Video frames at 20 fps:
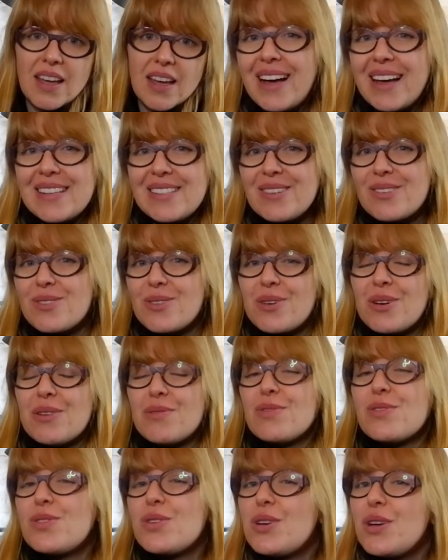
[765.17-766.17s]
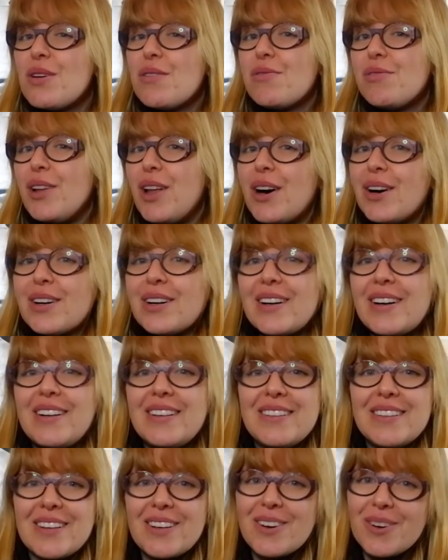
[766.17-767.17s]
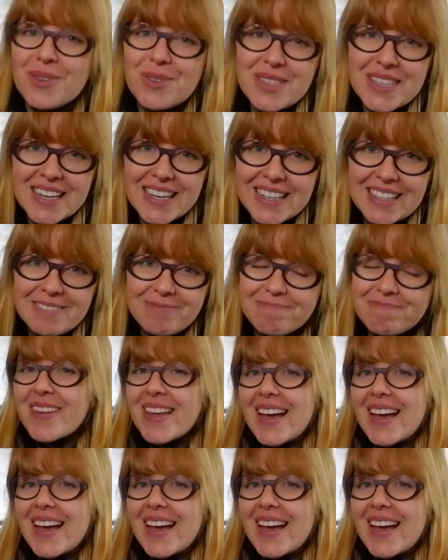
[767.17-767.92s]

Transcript: as a sort of studio vlog on the go thing,